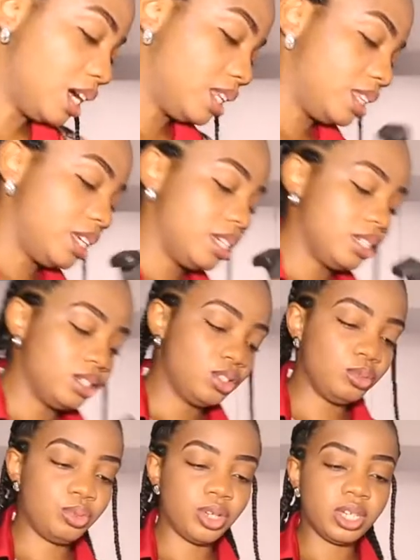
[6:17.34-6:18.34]
and then
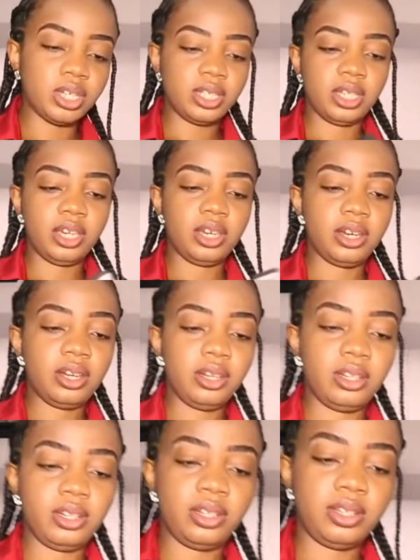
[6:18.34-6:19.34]
you bring it here
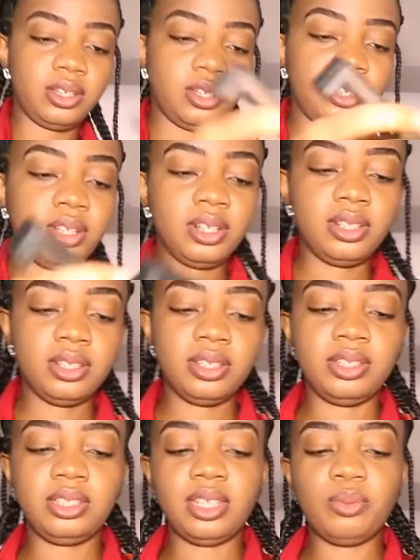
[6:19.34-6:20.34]

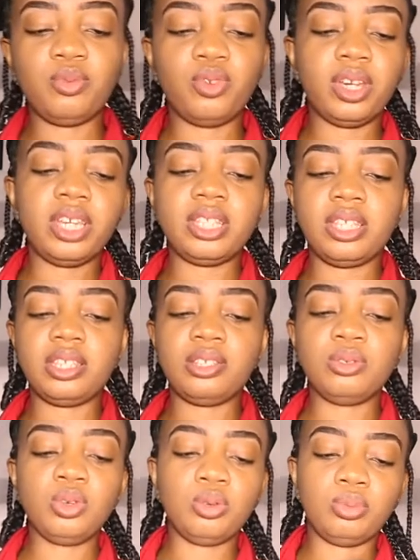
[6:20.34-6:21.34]
the same way it is
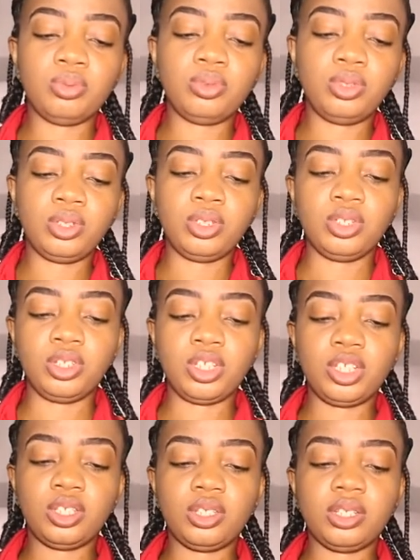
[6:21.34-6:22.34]
still opened
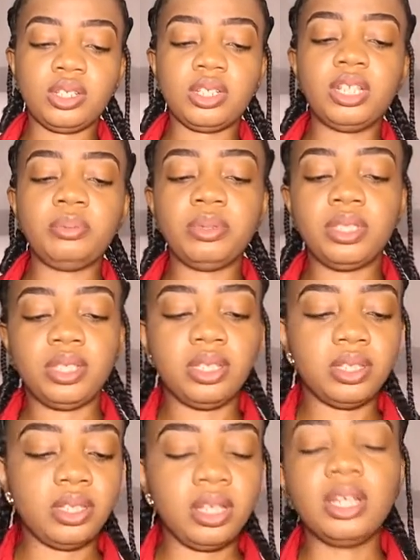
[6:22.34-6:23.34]
just clip it
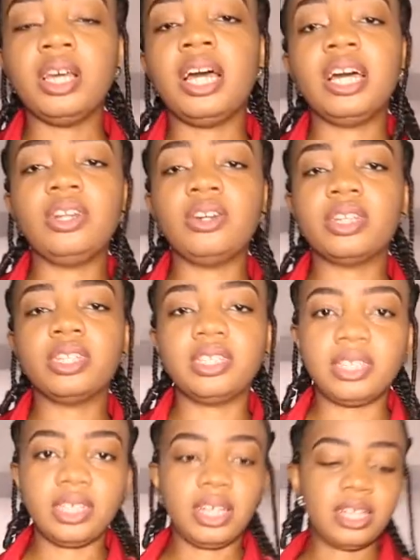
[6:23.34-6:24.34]
in and lock
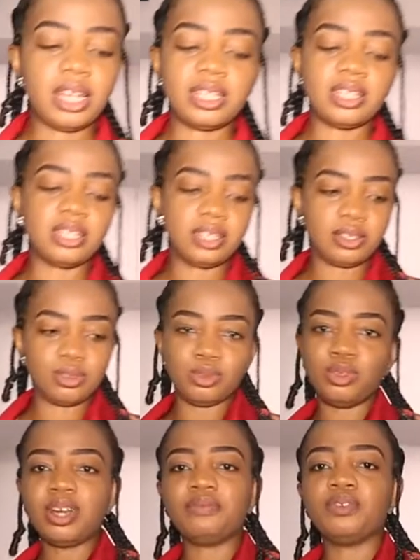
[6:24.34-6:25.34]
it and that's it so
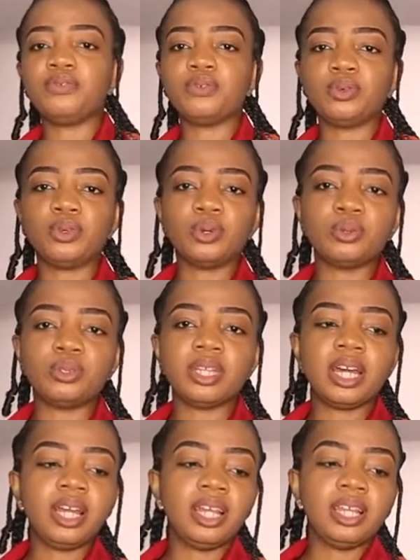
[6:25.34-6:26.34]
you have your phone
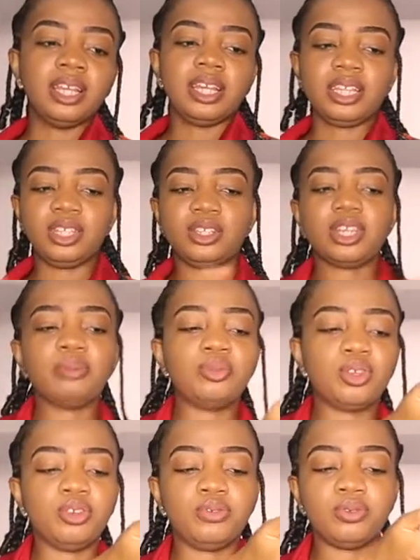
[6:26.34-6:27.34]
holder and then you can
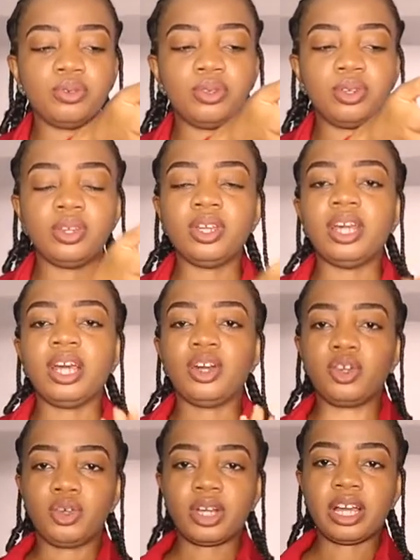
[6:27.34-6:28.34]
bring your phone
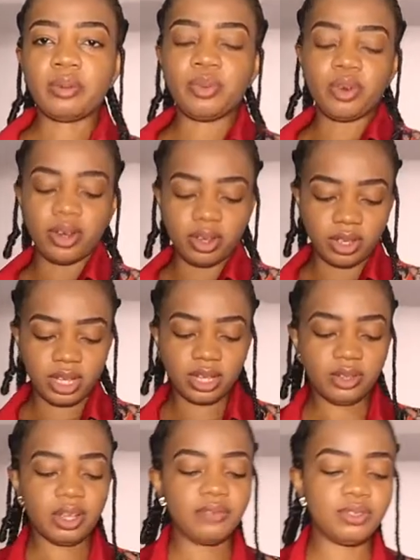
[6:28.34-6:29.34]
or your camera you, can,
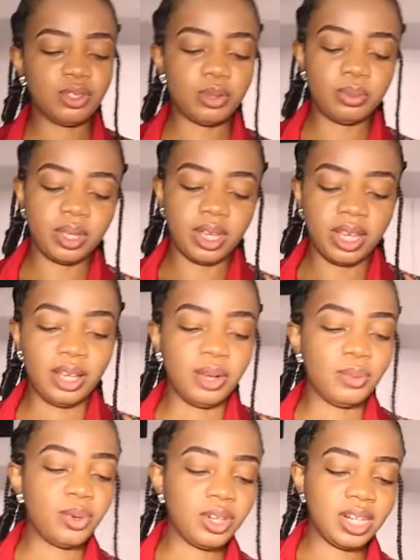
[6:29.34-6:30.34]
you have it up there
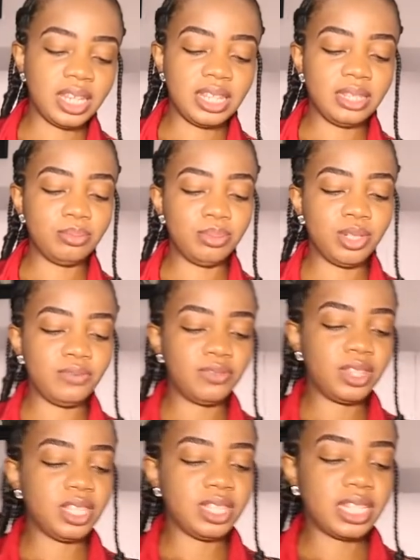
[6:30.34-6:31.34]
one other thing beautiful
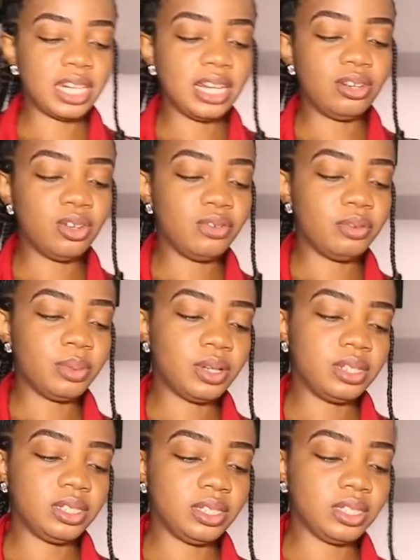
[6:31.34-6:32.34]
thing that i love about
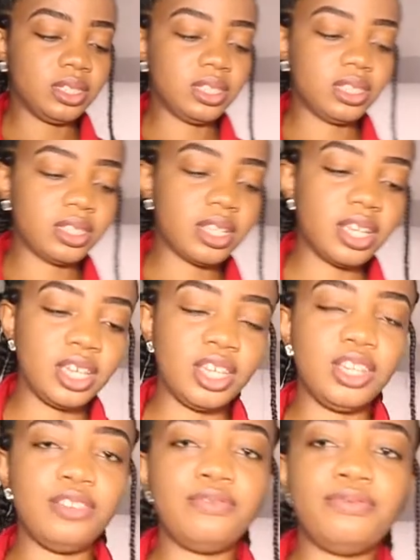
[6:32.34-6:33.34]
this is
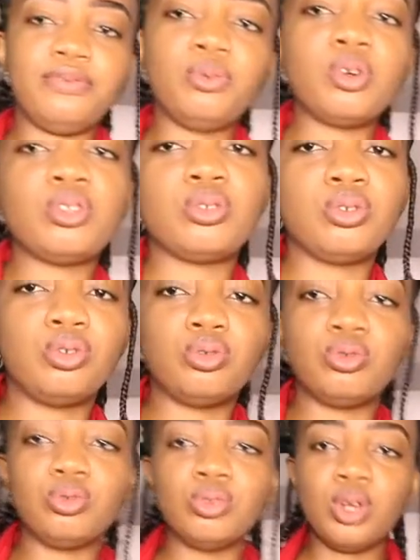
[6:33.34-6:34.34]
if you want to
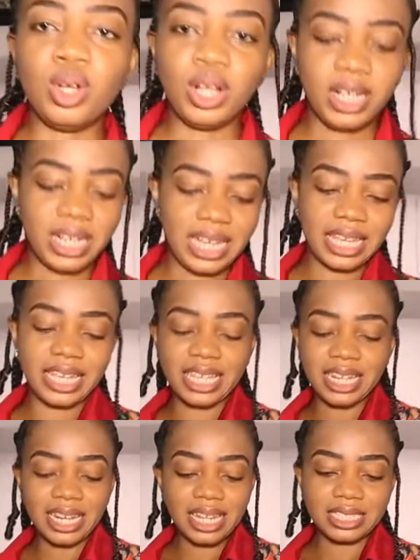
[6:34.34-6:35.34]
do like a
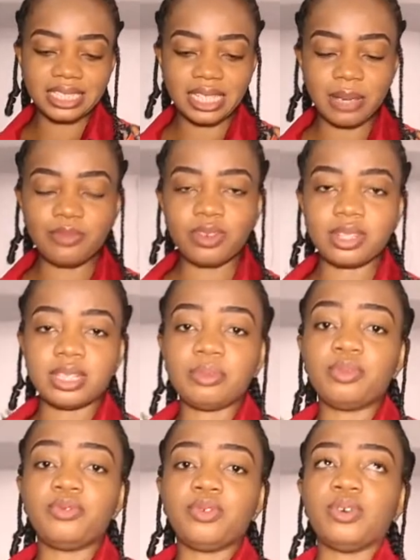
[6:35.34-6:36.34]
landscape, for
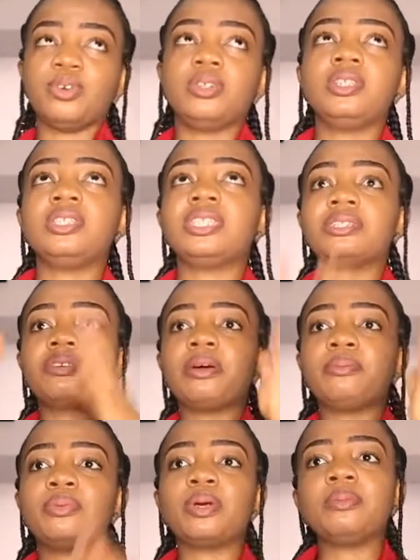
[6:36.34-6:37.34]
example, for
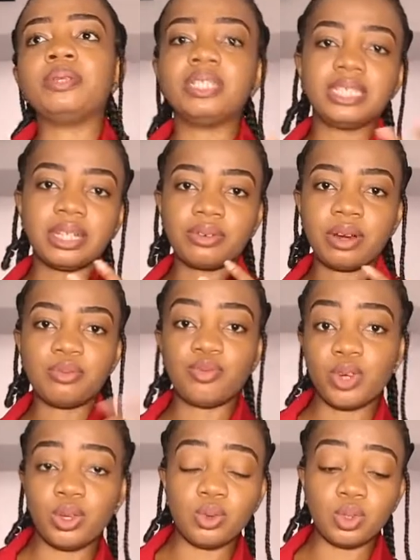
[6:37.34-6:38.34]
Instagram, probably Instagram
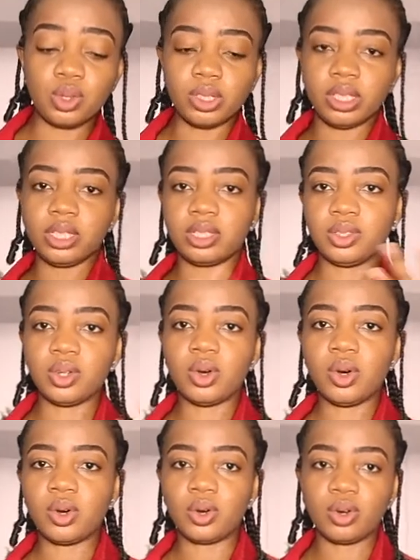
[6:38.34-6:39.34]
Reels or
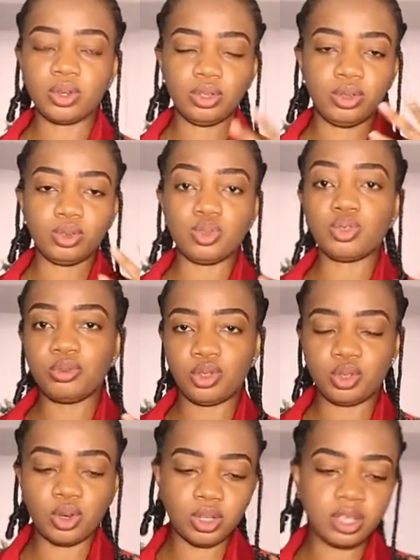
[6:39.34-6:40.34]
TikTok or YouTube
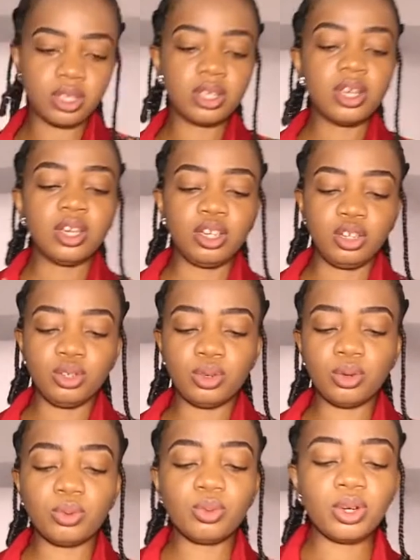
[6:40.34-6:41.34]
Shorts, you
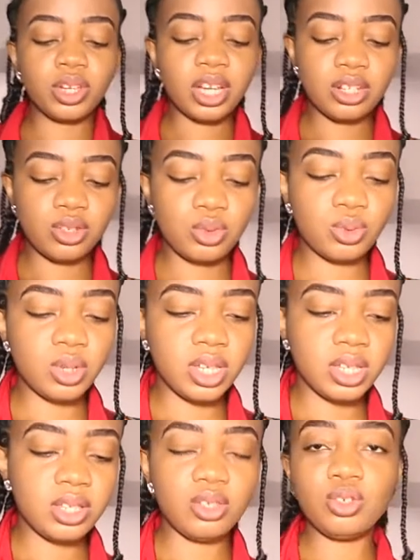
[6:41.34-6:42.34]
know, what you can do
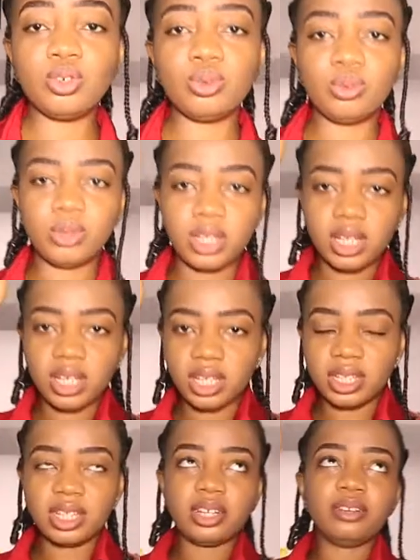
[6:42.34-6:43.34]
is, you know, the
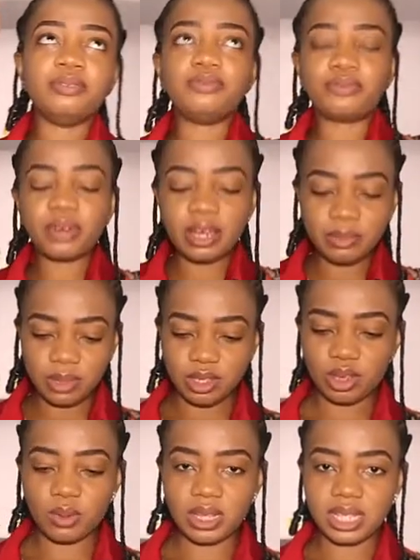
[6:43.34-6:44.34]
the frame is
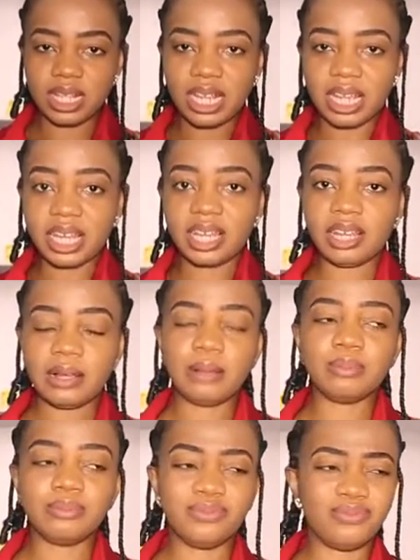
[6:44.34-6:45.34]
always like
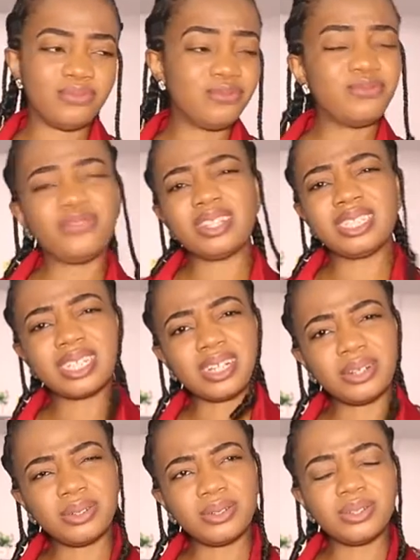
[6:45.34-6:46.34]
um
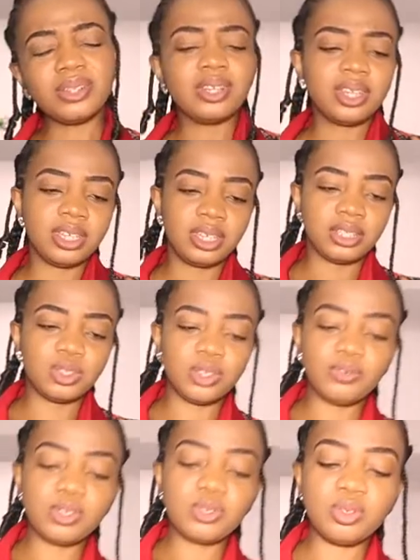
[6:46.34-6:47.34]
vertical. Yeah, so if
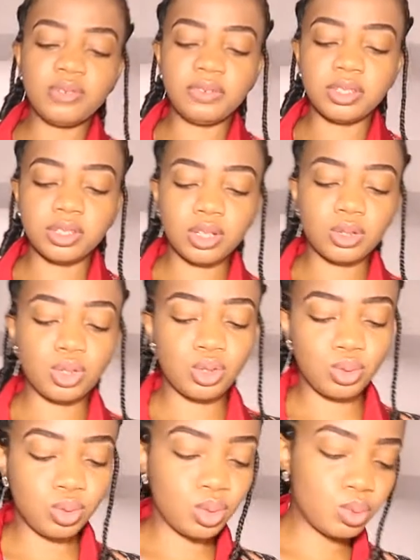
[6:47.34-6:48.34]
you want to do a vertical
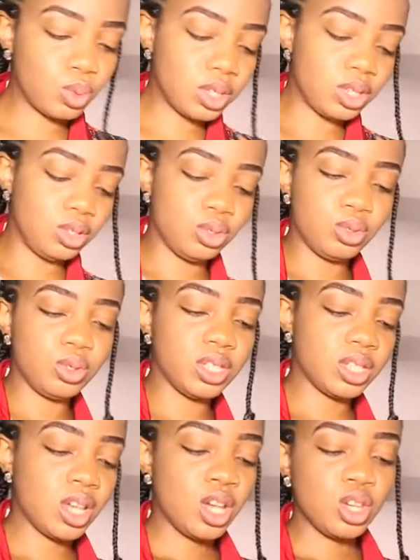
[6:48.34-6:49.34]
shoot, one thing you do
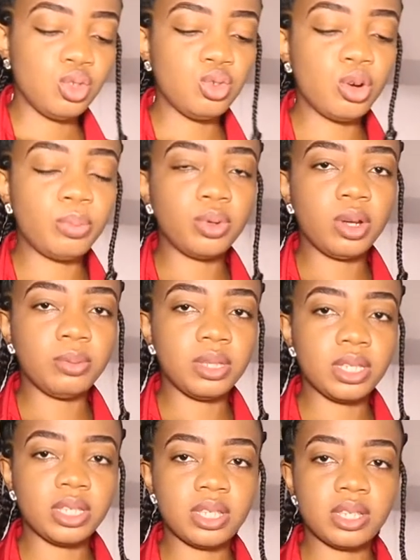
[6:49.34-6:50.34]
is you open up
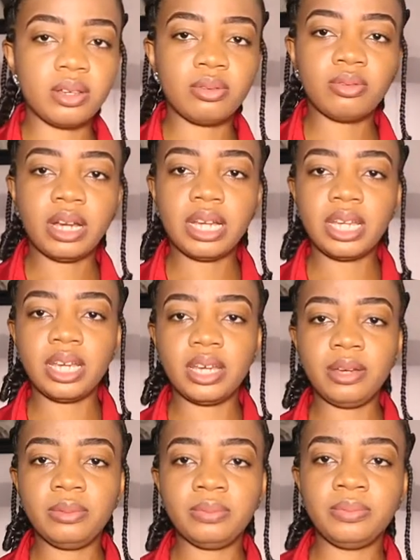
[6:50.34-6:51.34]
this right here.
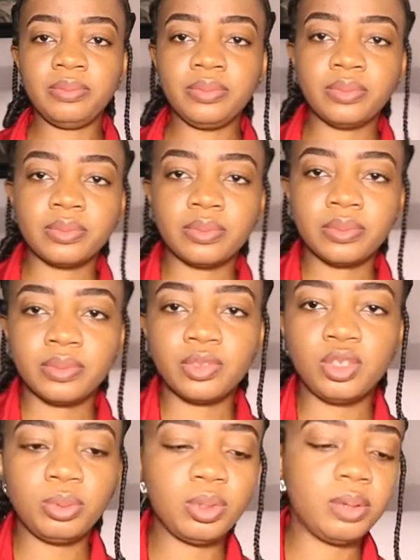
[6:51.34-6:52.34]

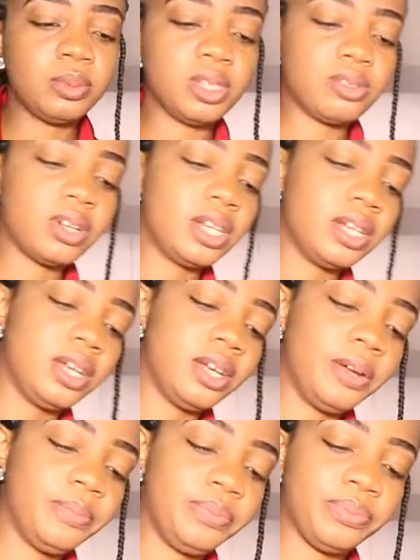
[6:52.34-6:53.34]
You open up this right here.
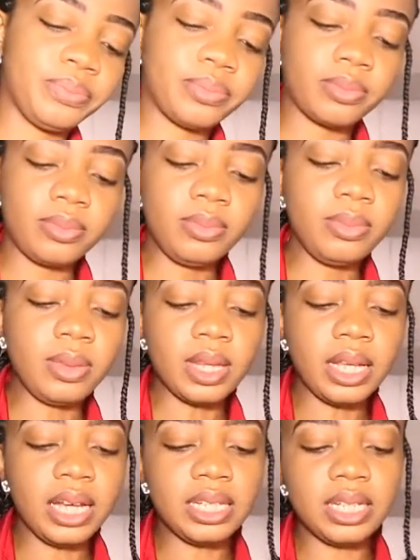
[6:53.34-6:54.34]

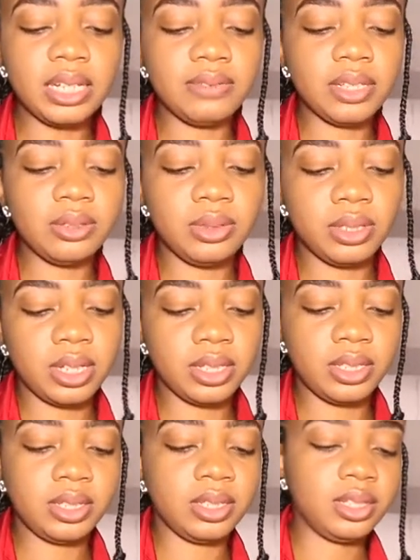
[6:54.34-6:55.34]
And then after doing that,